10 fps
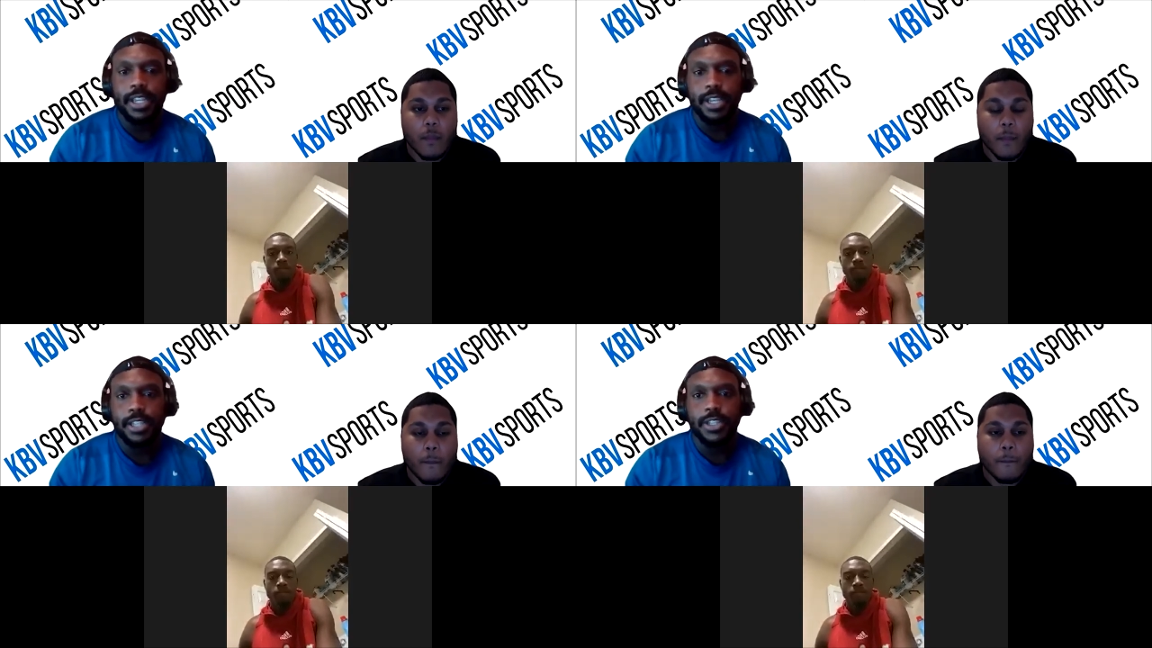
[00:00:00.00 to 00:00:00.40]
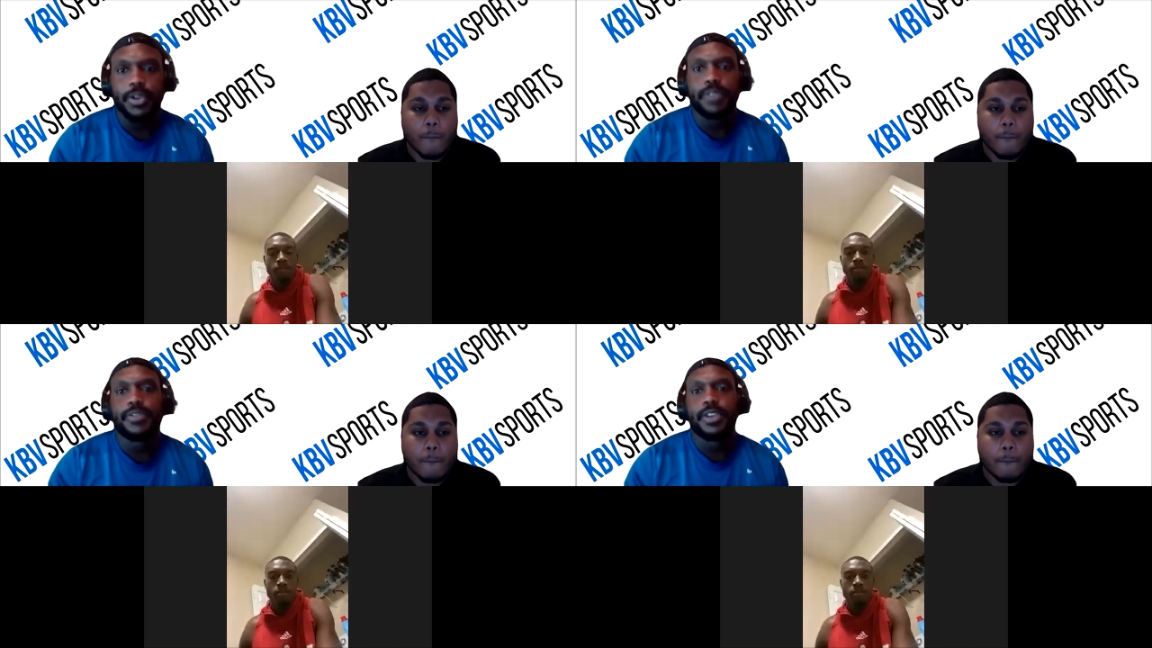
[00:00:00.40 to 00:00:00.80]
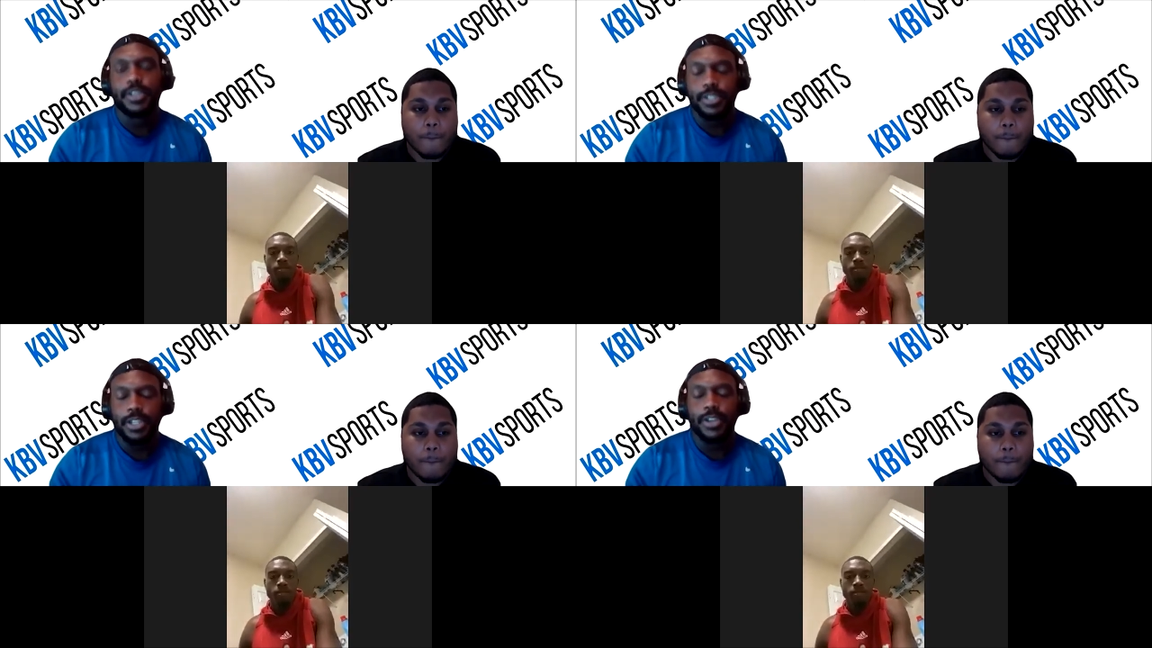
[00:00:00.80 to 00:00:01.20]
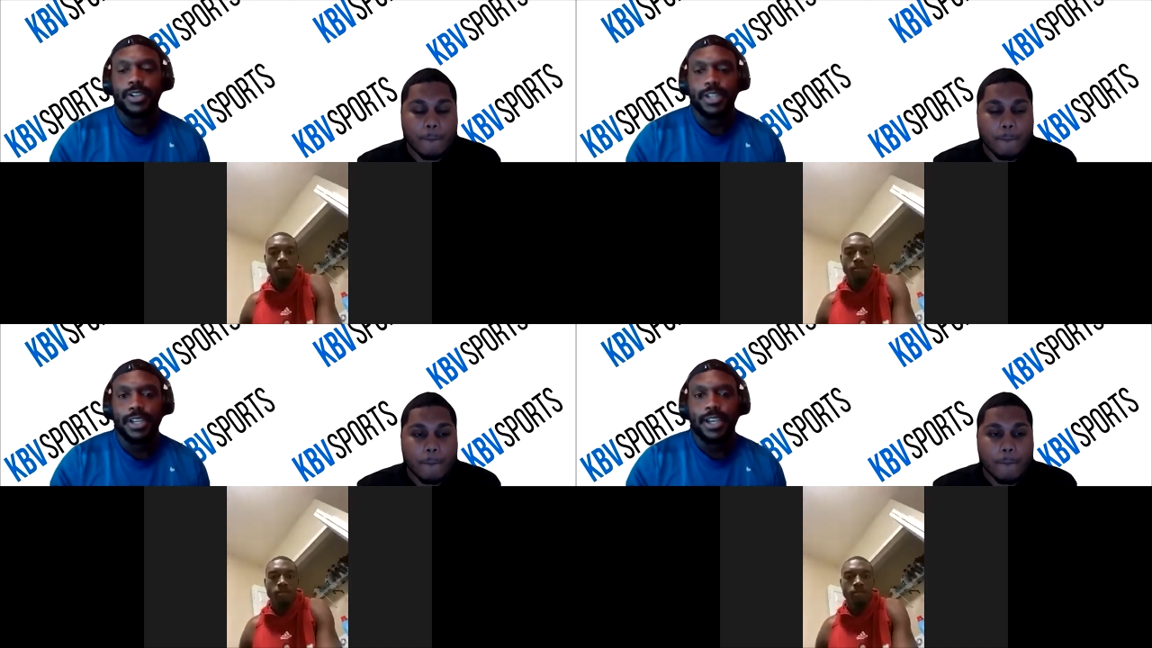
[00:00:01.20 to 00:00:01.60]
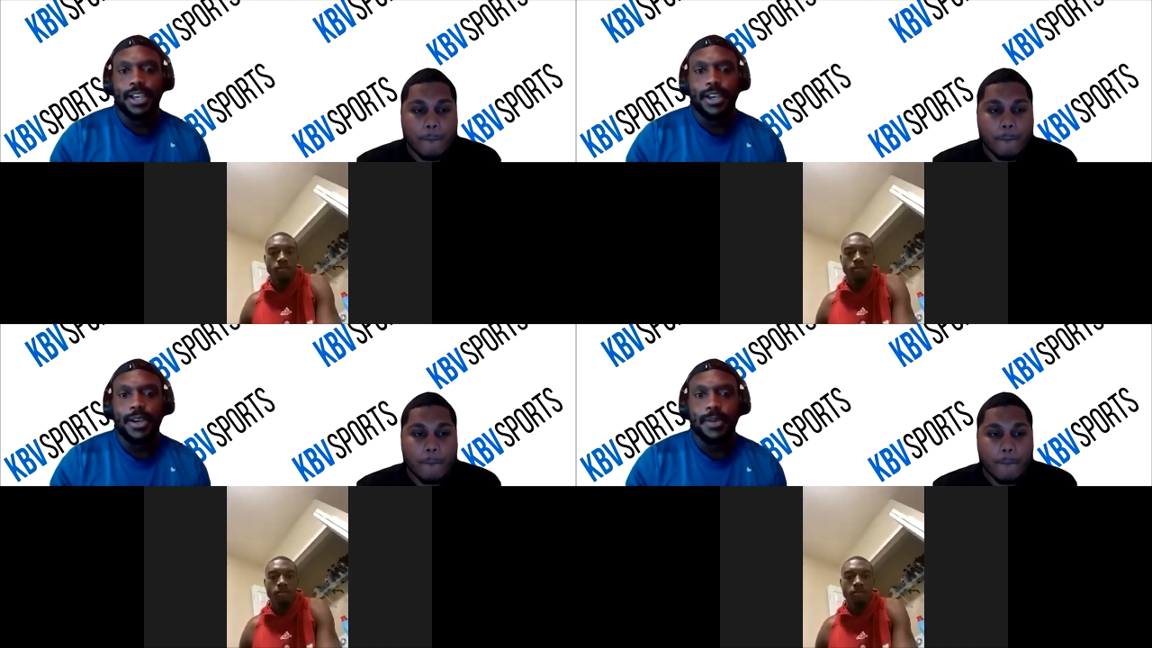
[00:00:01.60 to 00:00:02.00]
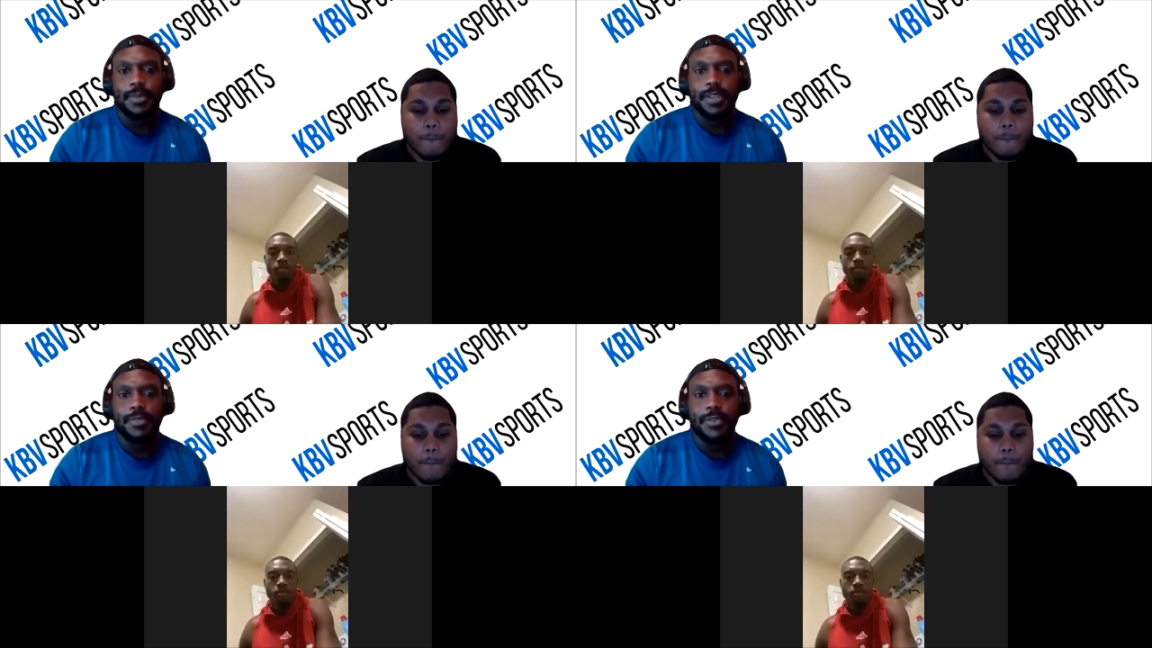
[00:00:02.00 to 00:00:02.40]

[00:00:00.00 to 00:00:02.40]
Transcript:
Speaker 1: Tony Fields. So I'm looking forward